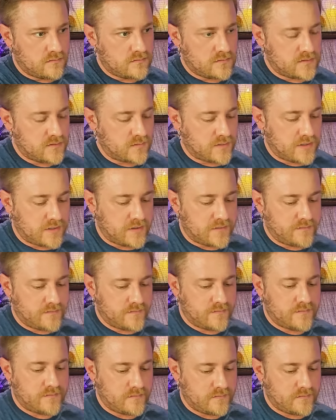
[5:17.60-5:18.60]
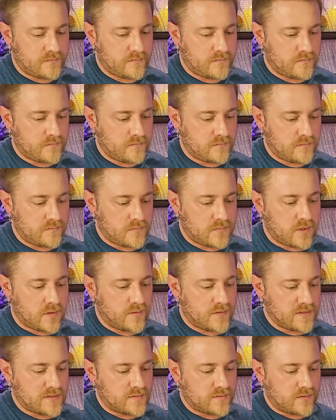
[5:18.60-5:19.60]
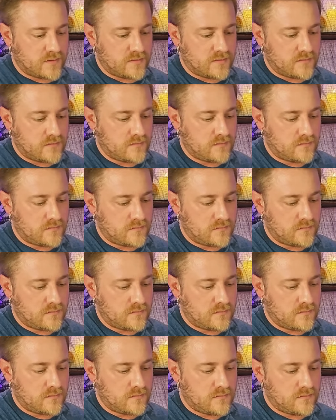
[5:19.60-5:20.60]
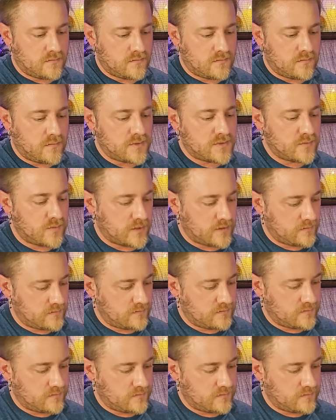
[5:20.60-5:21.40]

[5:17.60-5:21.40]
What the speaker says: This one here? No, this one. Which one?